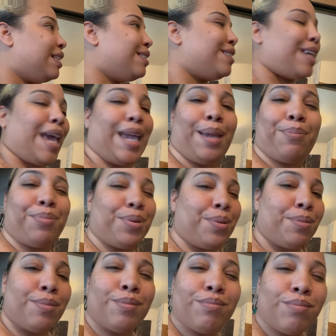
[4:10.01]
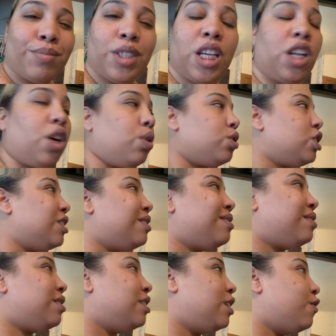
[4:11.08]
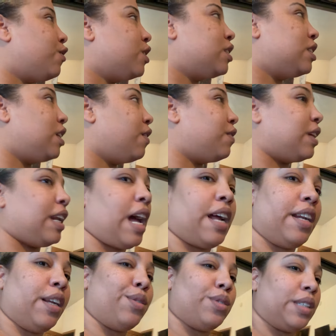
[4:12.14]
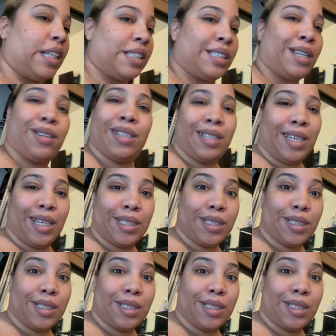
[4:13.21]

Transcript: tape, you know, just different stuff that I don't necessarily need